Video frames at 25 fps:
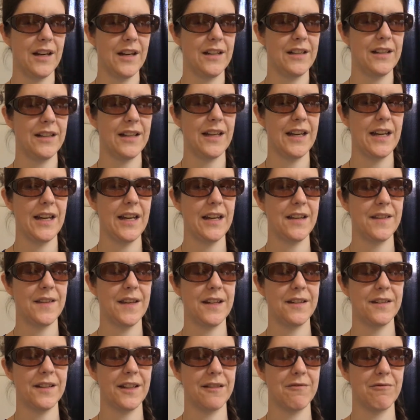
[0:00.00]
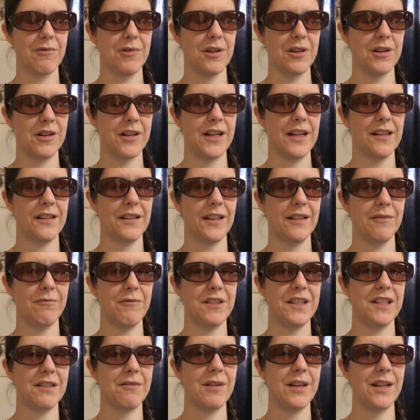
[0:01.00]
unlike things like Word, it's not
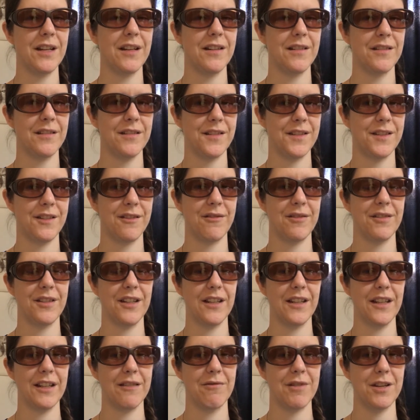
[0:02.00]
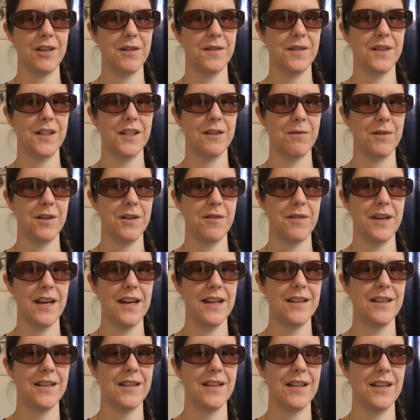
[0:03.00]
WYSIWYG, so it's not like what you see is what you
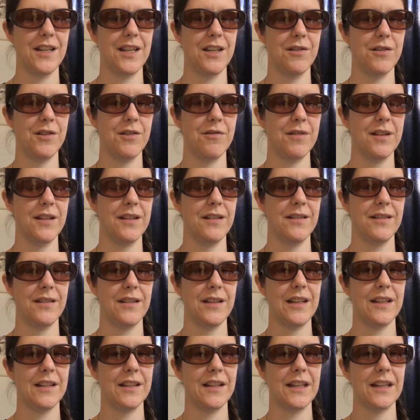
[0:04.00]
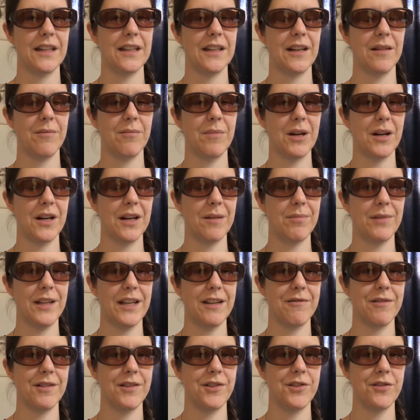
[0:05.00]
get. You do it in like a markup
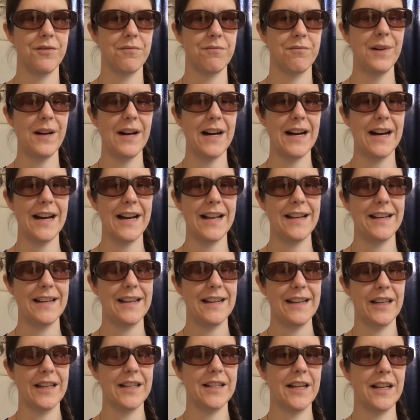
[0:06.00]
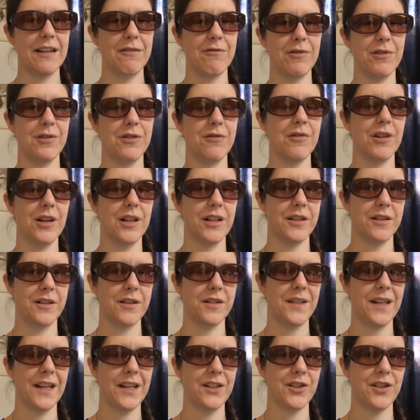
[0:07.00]
language, but LaTeX will do all
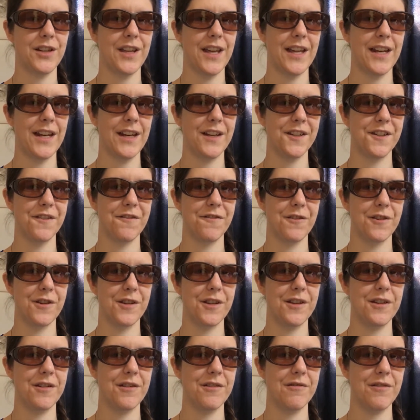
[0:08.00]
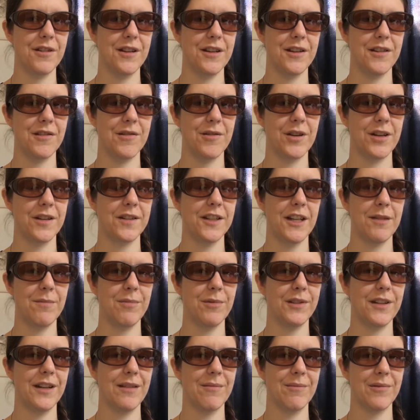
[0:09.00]
your section headings for you and your
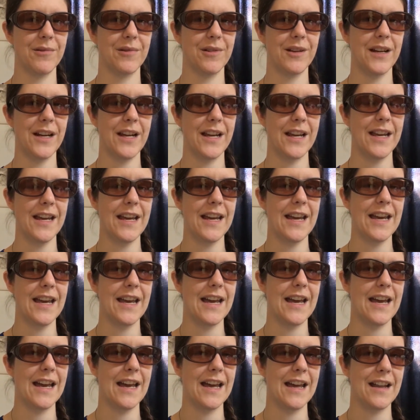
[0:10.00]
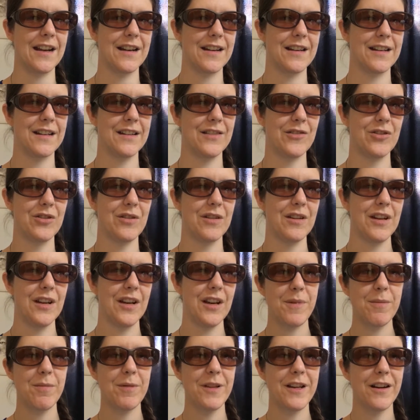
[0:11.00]
example numbering and
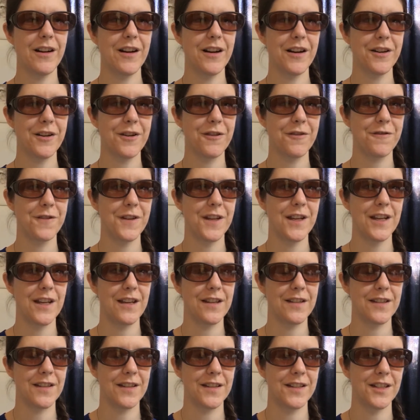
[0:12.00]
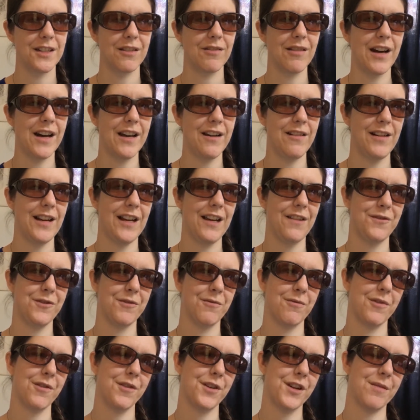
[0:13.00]
bibliographies, so I don't have
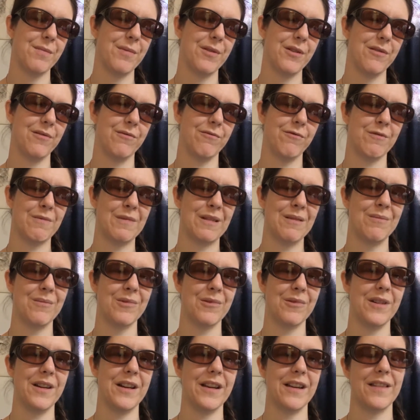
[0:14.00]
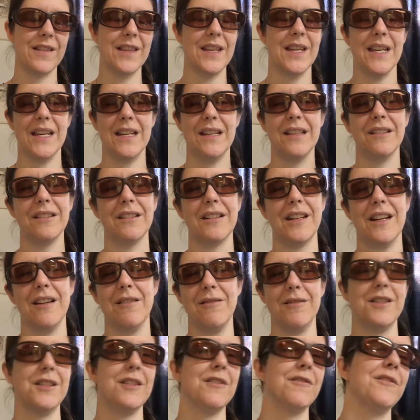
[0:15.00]
to worry about remembering the ins and
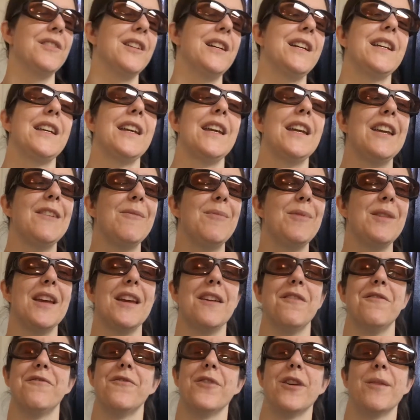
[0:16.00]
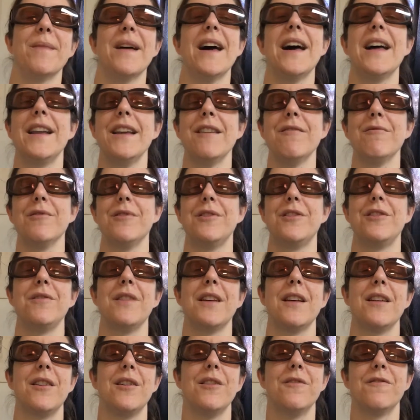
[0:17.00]
outs of like APA format. It will do
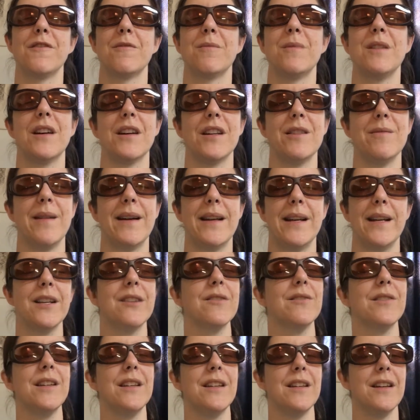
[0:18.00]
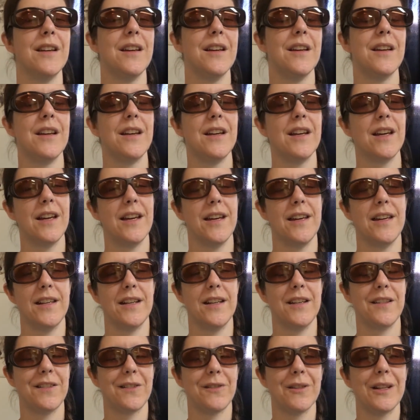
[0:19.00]
that all for me automatically.
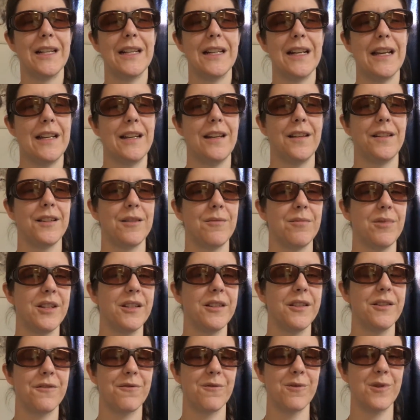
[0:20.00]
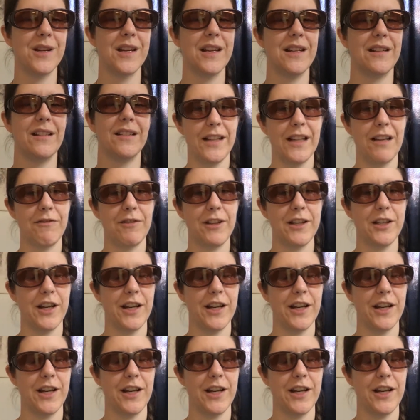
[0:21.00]
And it's great, and it's completely free, and I love